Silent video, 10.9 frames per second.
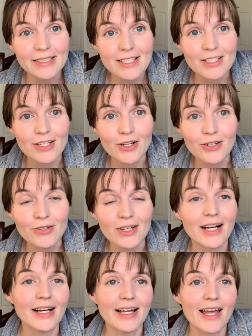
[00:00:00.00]
So
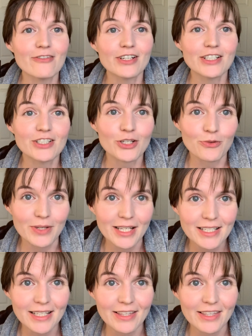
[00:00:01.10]
every 2
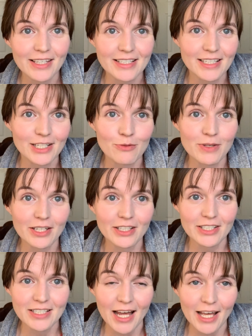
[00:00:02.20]
weeks, I think, is gonna be a good
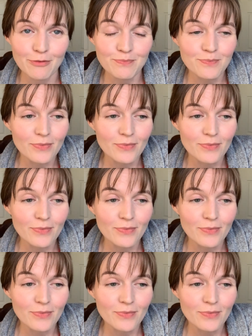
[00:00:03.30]
time.